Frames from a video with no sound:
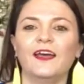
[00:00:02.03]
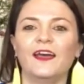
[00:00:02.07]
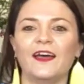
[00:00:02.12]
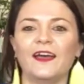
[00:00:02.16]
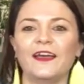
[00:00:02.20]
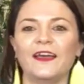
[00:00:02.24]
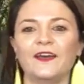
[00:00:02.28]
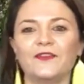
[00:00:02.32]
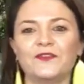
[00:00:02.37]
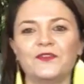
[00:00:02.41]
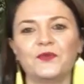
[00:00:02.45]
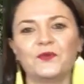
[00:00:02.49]

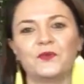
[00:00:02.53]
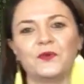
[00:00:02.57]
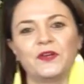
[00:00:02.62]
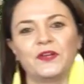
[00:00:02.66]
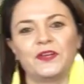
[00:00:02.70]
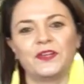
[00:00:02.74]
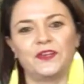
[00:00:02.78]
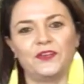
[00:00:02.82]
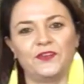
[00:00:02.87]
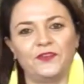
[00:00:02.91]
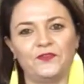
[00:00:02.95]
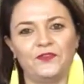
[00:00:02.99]
Hi
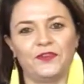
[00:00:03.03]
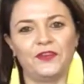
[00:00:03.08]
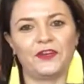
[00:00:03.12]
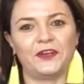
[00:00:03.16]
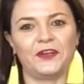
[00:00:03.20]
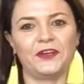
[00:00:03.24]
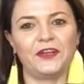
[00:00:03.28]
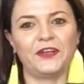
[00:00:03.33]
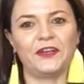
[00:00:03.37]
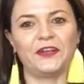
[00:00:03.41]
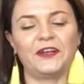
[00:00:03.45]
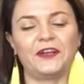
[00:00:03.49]
everyone, Veer
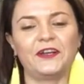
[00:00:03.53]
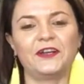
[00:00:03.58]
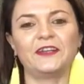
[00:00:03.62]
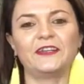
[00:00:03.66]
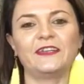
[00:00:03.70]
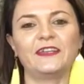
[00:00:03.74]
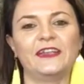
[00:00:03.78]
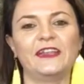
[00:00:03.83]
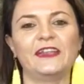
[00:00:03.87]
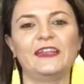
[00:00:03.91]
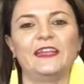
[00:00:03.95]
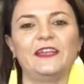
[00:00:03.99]
here,
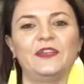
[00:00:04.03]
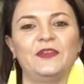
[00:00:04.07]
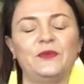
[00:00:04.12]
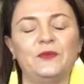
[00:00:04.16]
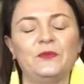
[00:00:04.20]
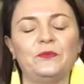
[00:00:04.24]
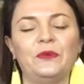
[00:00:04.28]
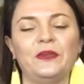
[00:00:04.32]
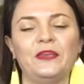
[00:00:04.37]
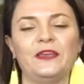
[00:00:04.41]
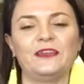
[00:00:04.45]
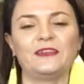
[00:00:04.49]

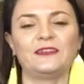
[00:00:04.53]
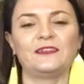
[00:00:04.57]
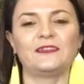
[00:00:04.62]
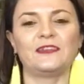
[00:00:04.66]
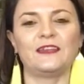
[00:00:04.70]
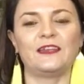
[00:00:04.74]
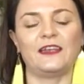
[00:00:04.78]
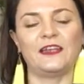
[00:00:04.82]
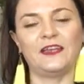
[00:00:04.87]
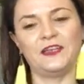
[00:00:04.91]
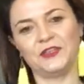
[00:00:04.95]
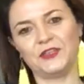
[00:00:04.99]

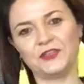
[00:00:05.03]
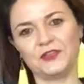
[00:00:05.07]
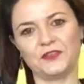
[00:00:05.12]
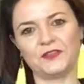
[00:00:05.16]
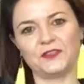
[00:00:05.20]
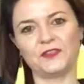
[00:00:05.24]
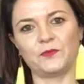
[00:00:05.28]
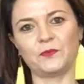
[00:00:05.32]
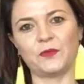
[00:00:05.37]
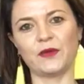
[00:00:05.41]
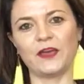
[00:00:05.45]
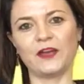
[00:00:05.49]
London-based
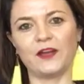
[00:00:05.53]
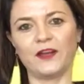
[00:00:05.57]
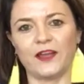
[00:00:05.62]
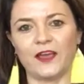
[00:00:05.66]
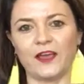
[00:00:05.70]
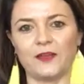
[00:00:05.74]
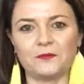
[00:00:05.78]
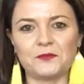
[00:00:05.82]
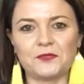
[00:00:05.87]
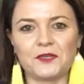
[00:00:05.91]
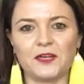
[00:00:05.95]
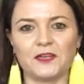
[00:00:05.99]
nature-inspired
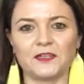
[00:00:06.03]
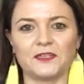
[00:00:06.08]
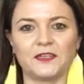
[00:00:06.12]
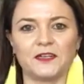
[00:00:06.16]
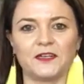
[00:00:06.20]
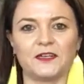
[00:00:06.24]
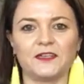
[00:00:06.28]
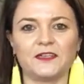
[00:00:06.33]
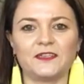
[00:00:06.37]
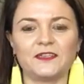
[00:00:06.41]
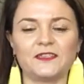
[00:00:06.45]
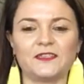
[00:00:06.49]
abstract
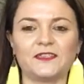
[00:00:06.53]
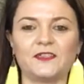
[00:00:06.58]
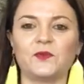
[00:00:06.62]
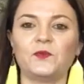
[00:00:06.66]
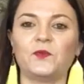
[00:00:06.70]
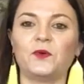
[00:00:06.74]
artist.